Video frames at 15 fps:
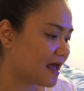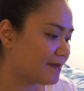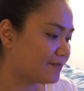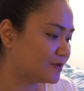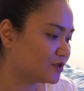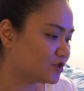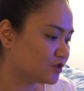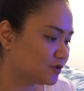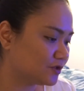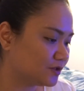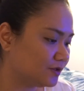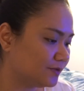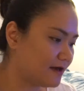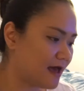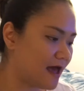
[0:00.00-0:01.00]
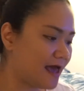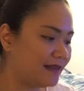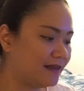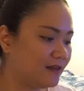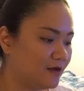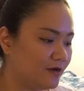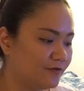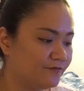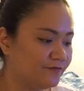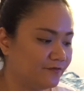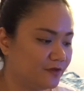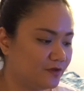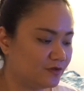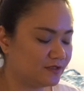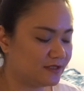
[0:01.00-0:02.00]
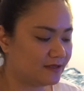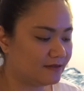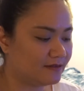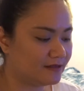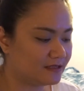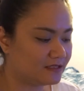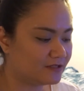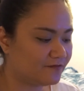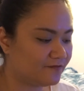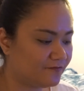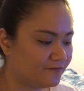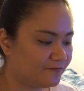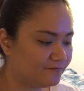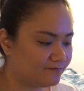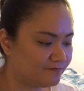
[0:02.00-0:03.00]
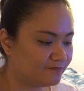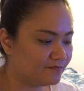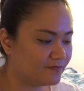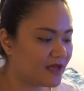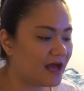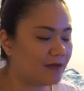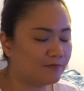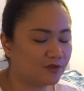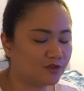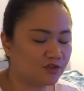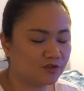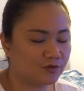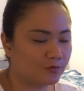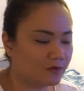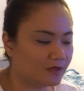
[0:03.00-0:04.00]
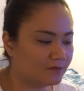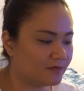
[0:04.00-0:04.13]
aperture. I love using this aperture one